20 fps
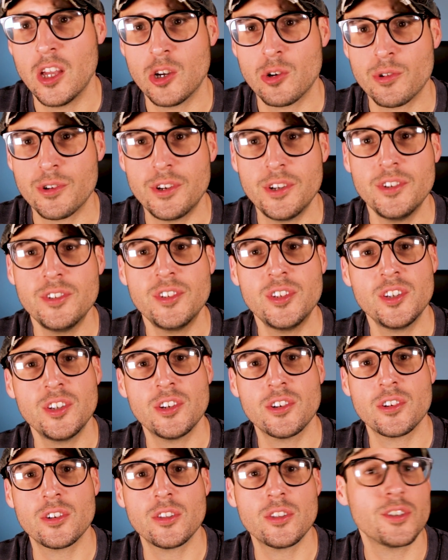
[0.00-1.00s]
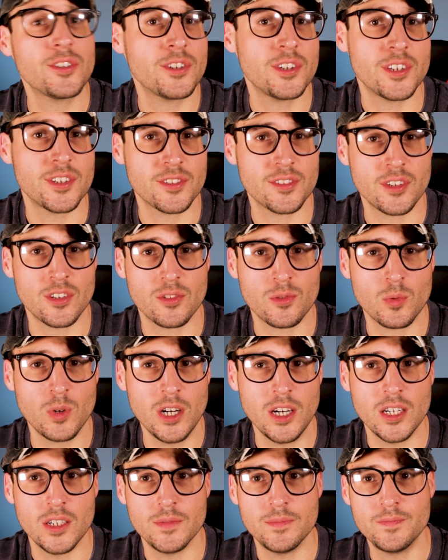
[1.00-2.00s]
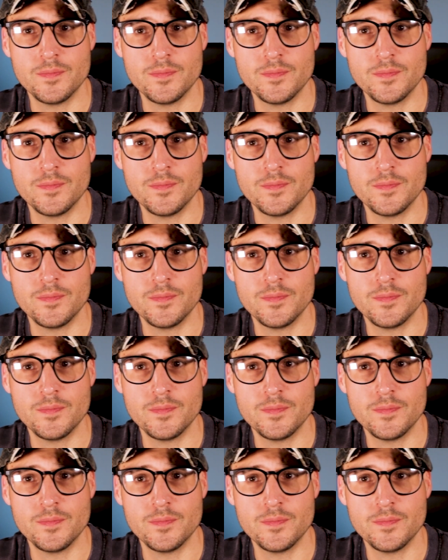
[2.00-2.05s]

reducing your alertness as well.